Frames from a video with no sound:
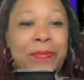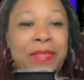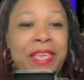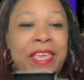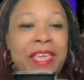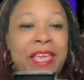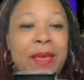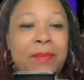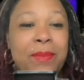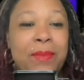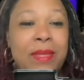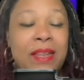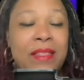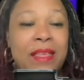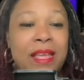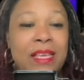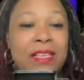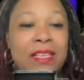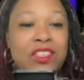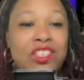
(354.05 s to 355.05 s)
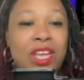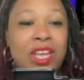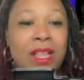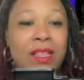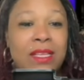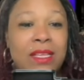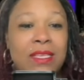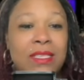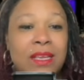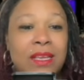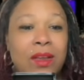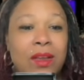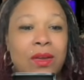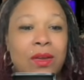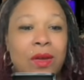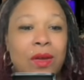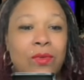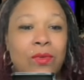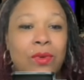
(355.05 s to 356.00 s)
He admitted that he's jealous. A narc